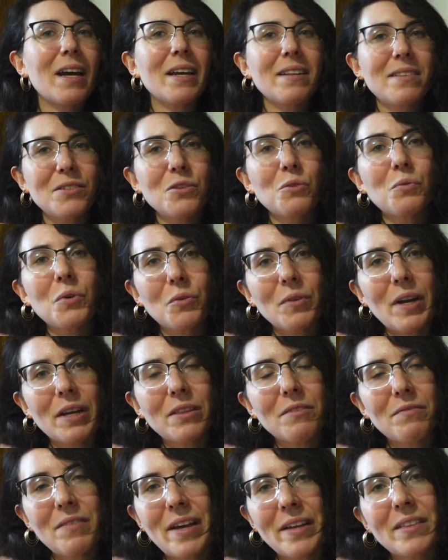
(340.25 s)
I still regret
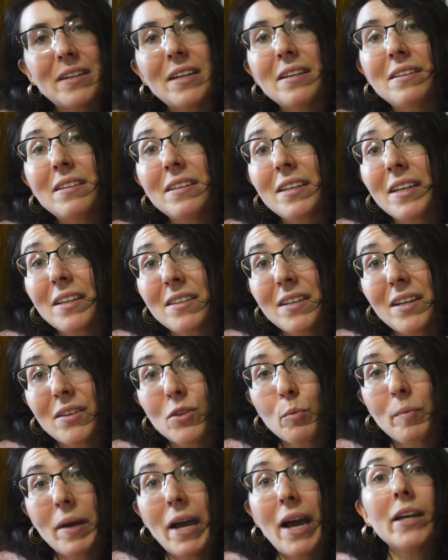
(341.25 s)
the fact that I didn't get the
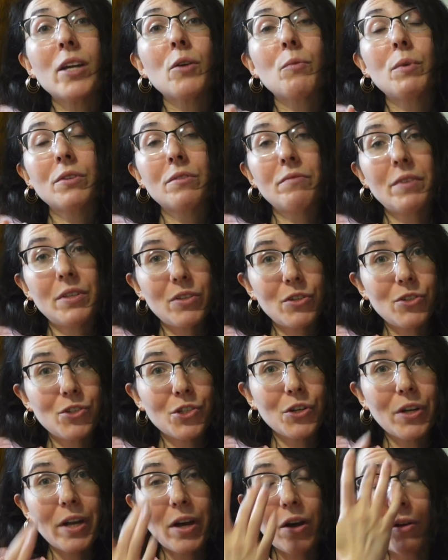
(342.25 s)
other bag. It was a vintage
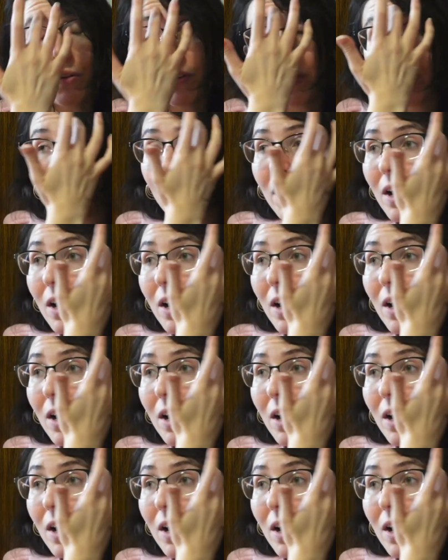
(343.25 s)
Chanel.